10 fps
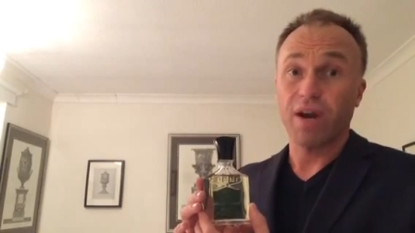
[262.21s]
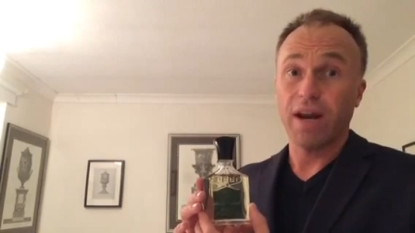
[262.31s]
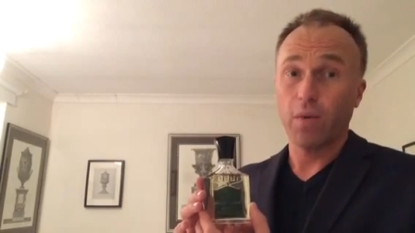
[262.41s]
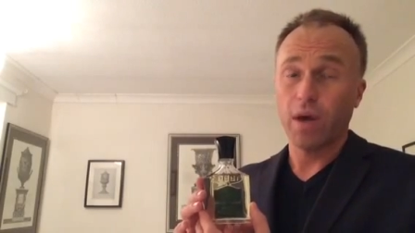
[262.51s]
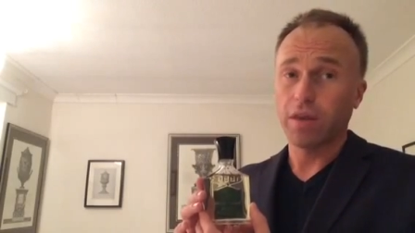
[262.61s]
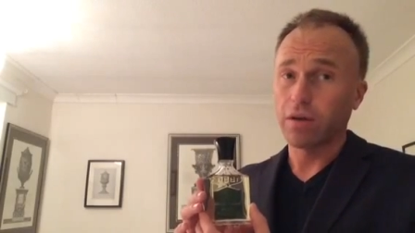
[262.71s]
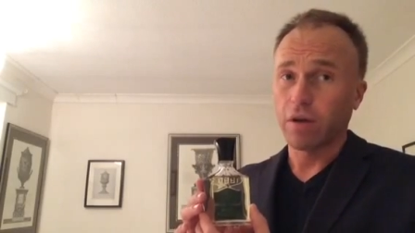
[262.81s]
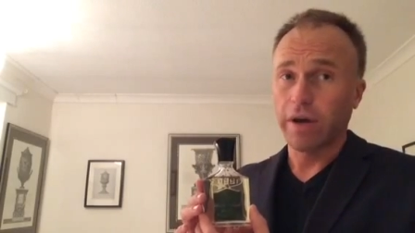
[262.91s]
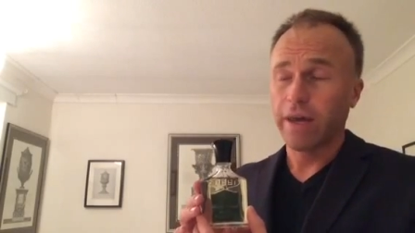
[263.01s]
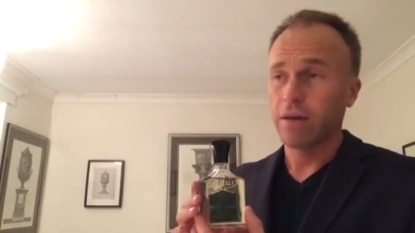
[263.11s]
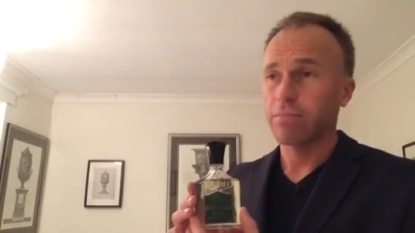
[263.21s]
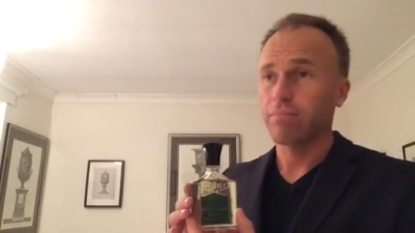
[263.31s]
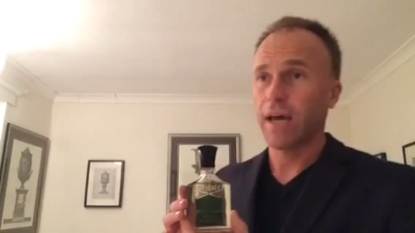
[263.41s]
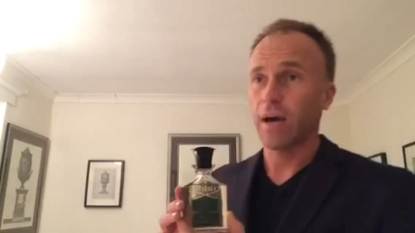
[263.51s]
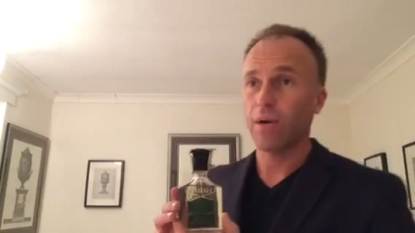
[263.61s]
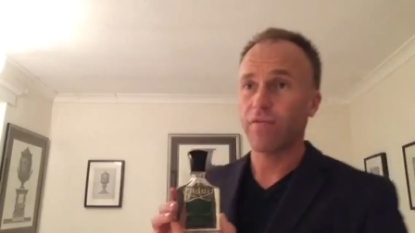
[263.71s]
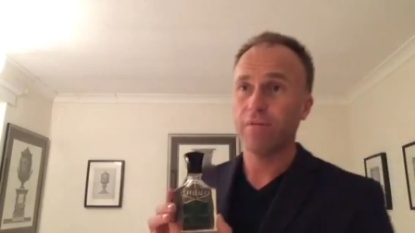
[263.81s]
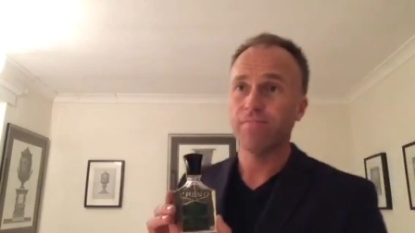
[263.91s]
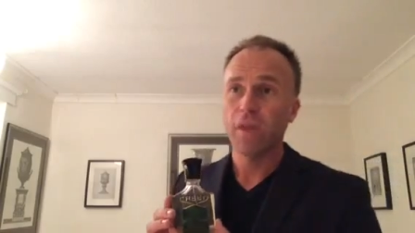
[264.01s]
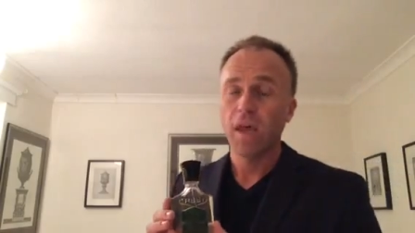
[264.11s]
anywhere that you like.
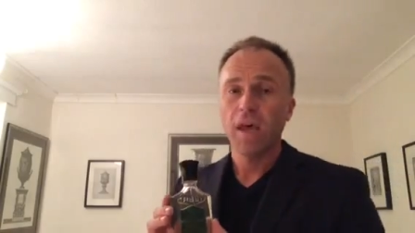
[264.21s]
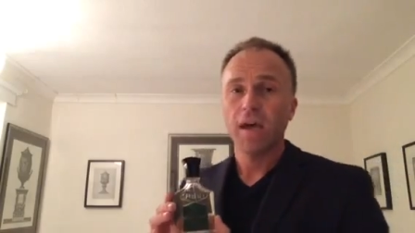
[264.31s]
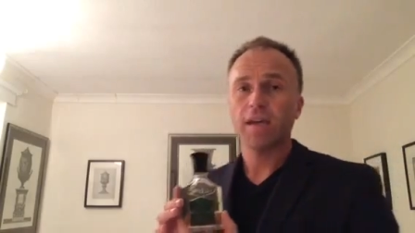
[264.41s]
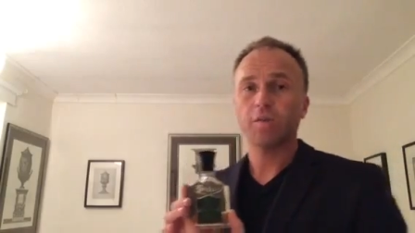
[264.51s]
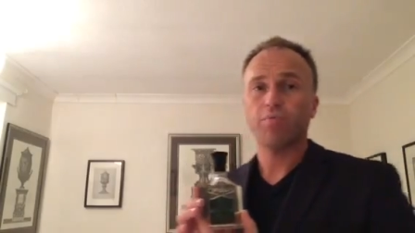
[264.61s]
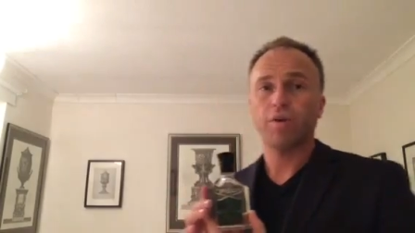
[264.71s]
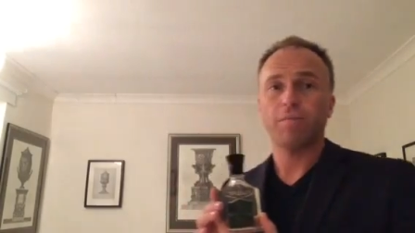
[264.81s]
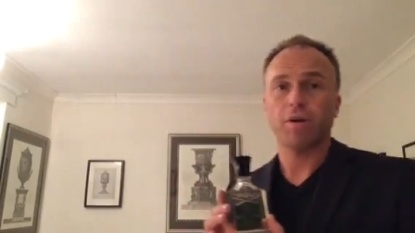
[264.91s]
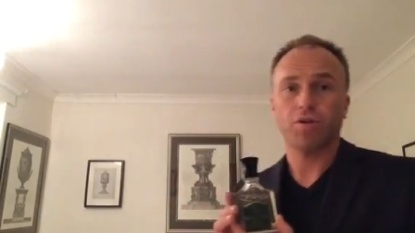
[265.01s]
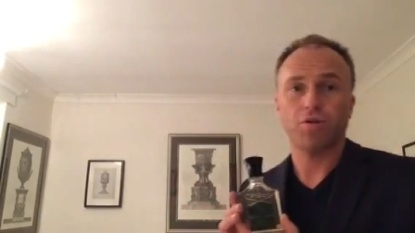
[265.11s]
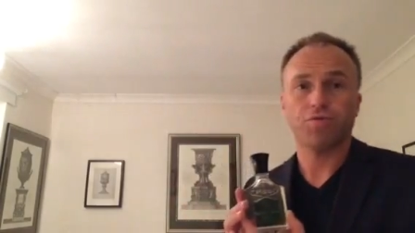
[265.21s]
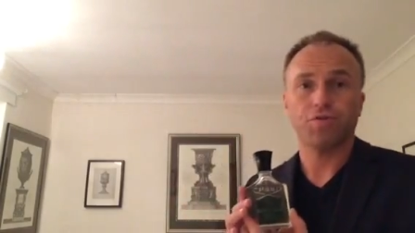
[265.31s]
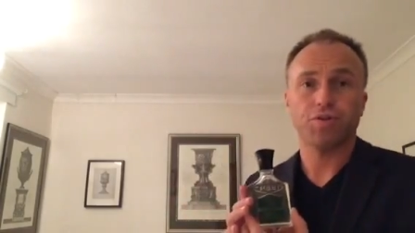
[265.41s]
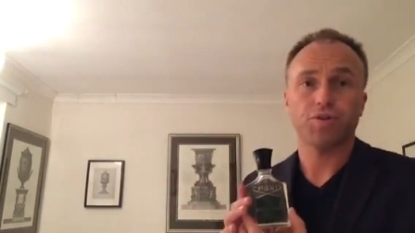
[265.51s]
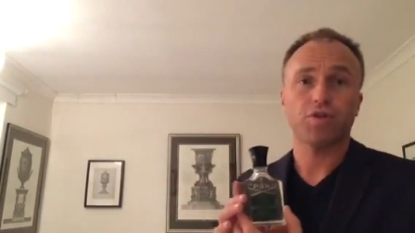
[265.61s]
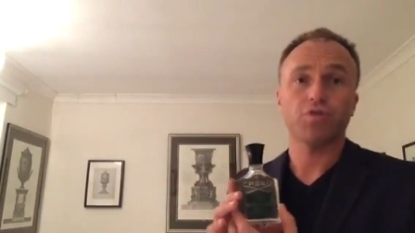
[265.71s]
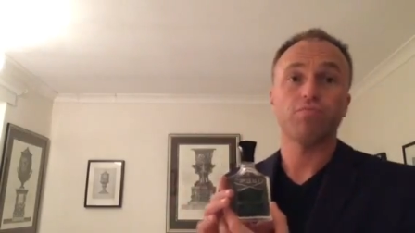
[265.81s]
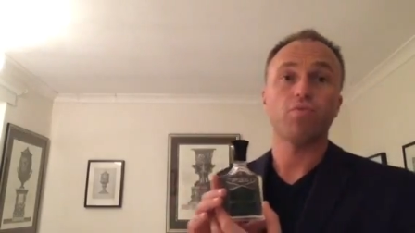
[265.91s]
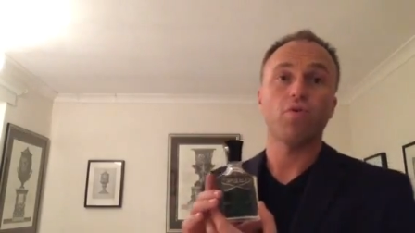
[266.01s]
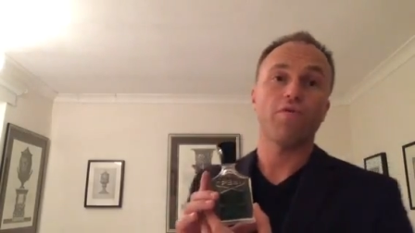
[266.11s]
However, it's pretty much suited
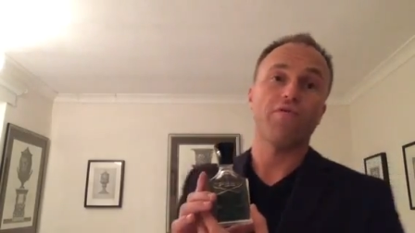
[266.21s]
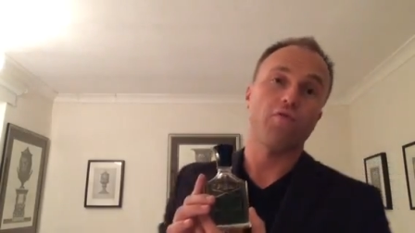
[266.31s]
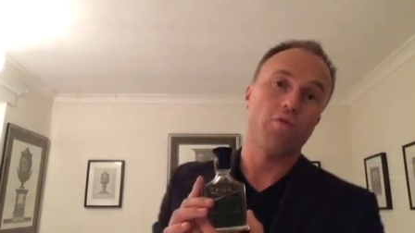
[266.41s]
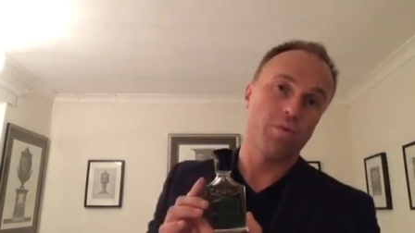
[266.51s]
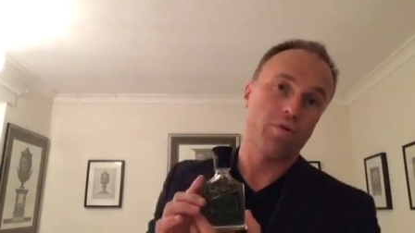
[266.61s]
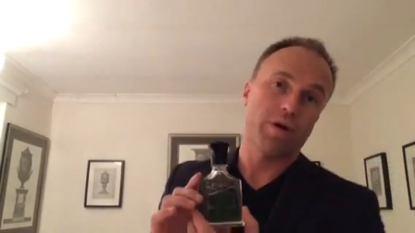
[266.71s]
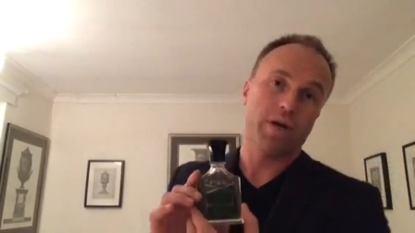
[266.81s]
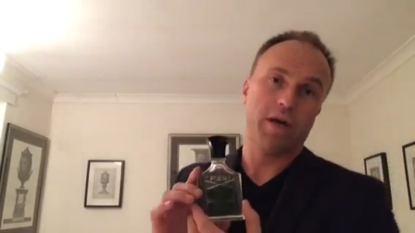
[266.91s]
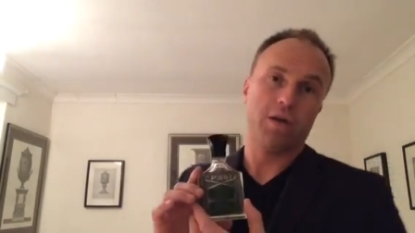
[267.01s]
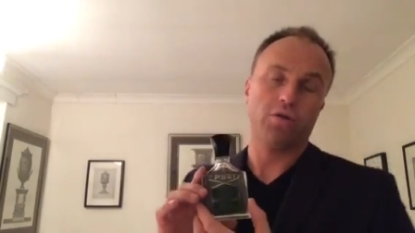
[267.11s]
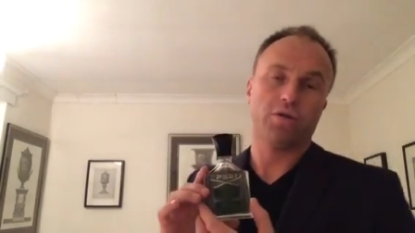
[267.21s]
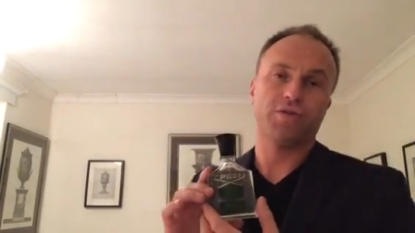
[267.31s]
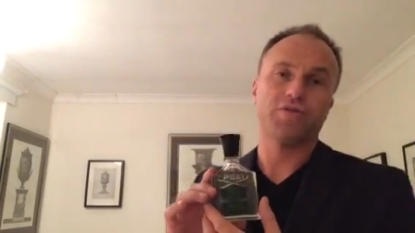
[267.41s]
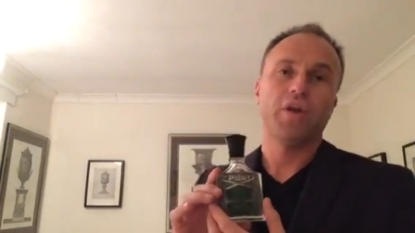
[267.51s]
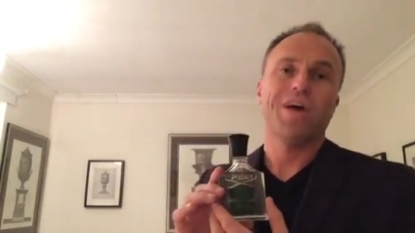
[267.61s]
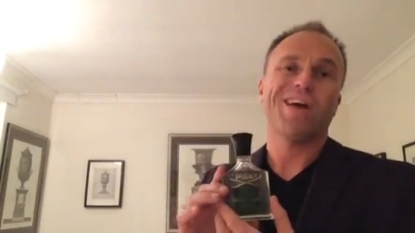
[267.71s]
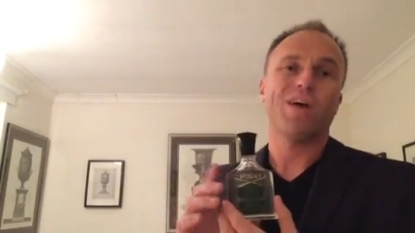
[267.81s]
to more formal occasions.